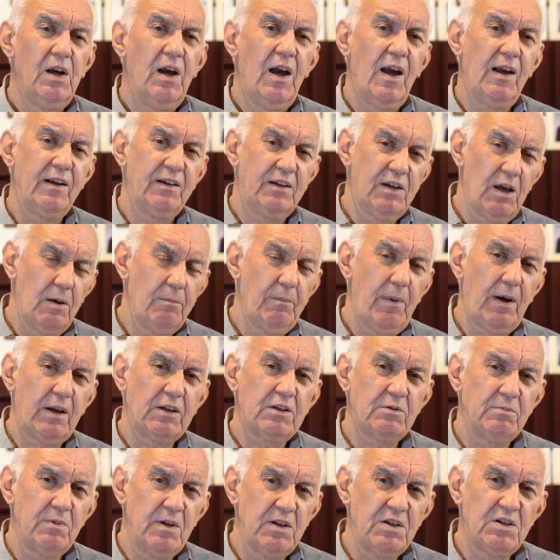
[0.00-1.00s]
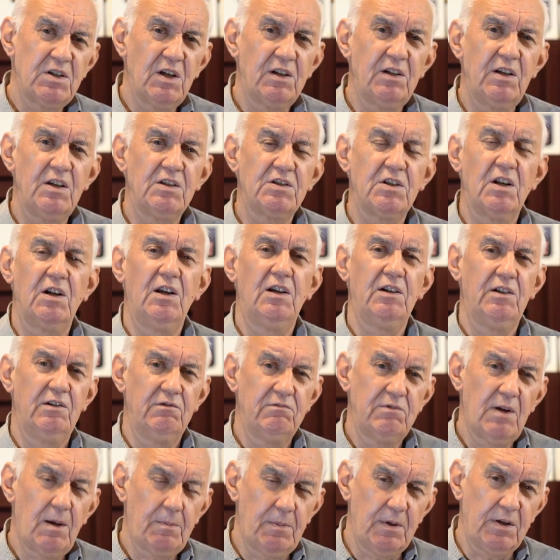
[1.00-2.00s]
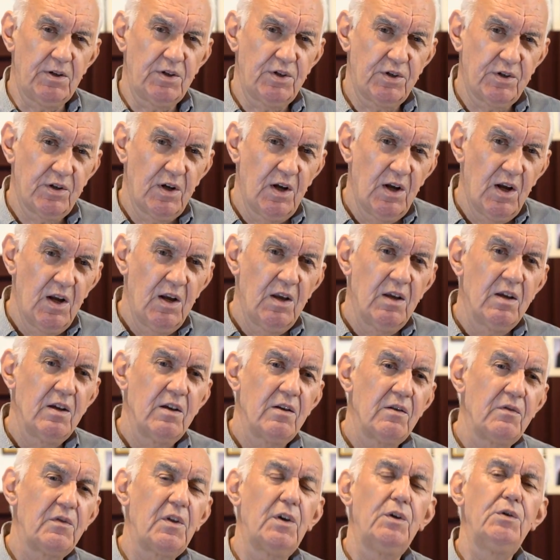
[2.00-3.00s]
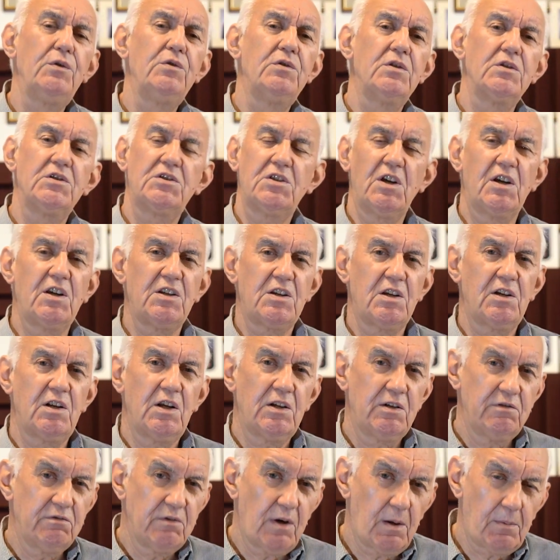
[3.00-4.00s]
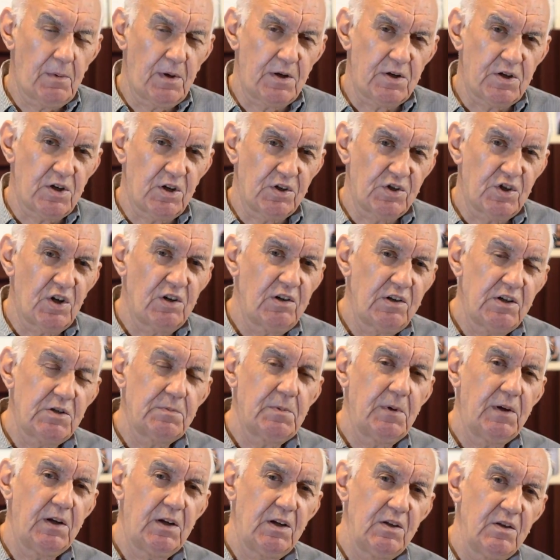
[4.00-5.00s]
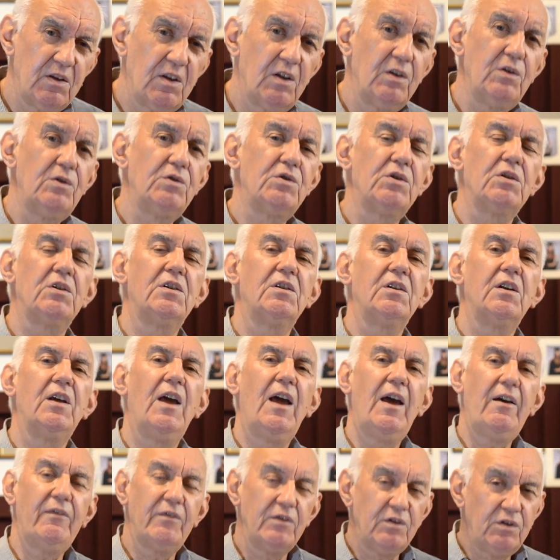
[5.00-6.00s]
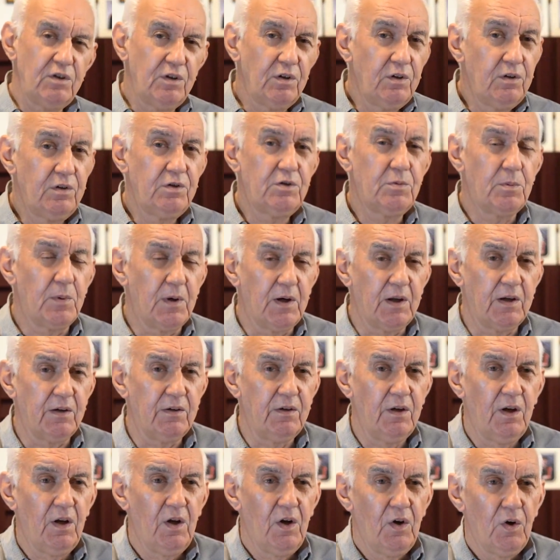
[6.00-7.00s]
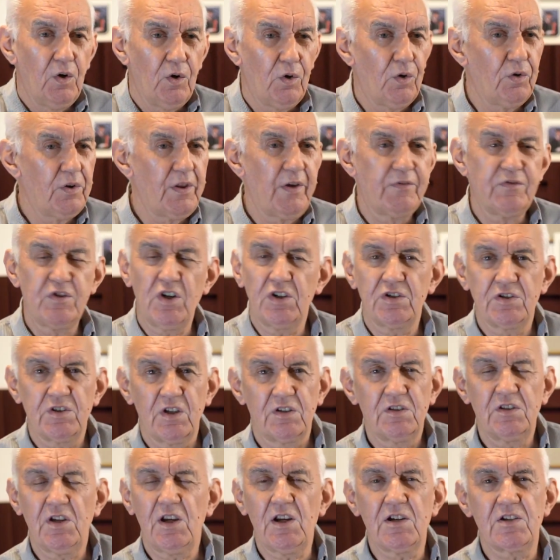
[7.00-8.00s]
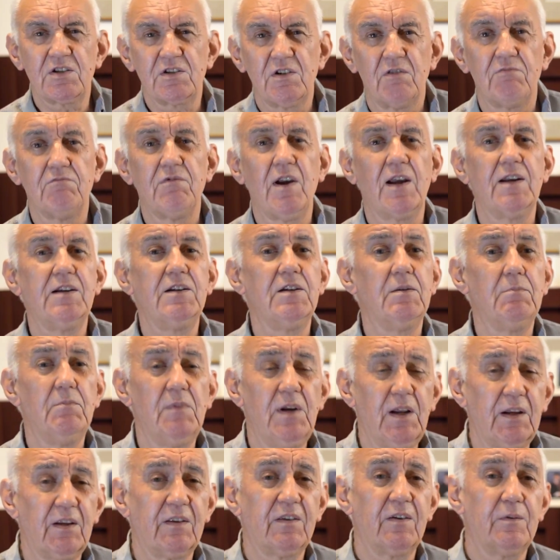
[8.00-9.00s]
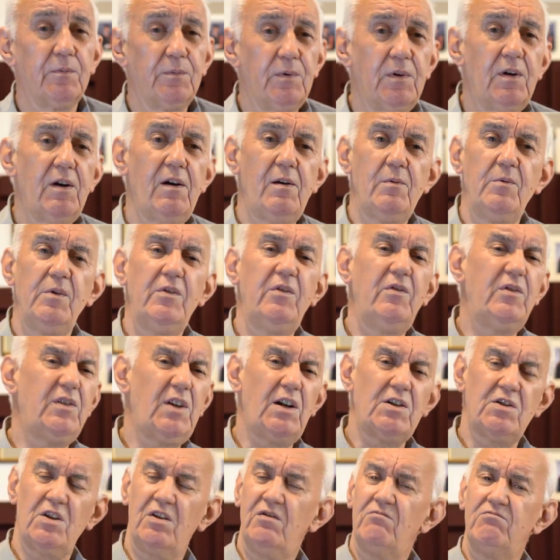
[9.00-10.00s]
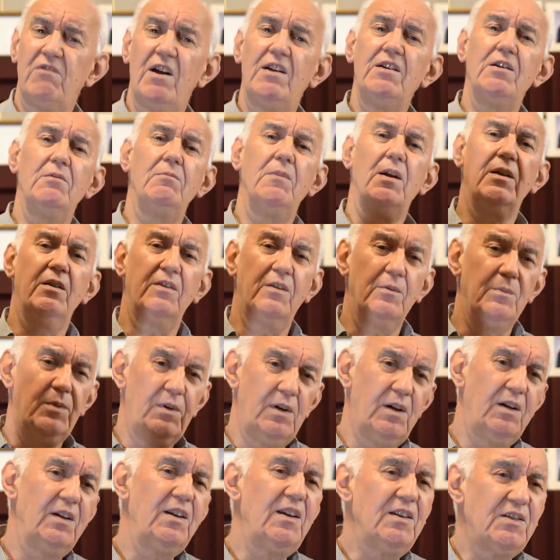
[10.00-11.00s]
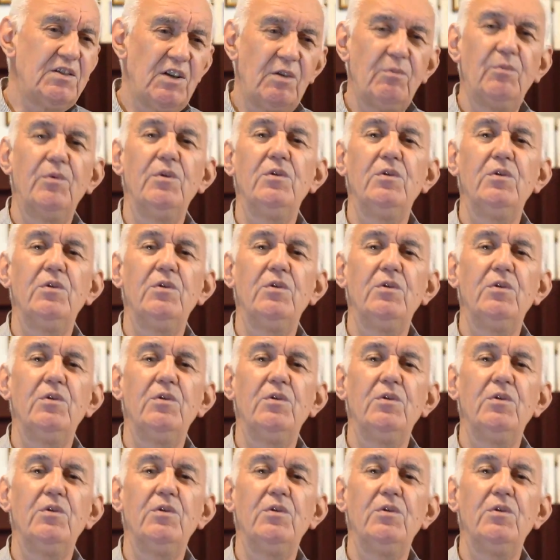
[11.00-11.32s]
and come back to me and said it's a load of rubbish. Those that say it's a load of rubbish are generally speaking those that haven't used one or they've just attached a random length of wire. when you attach a random length of wire, yes, it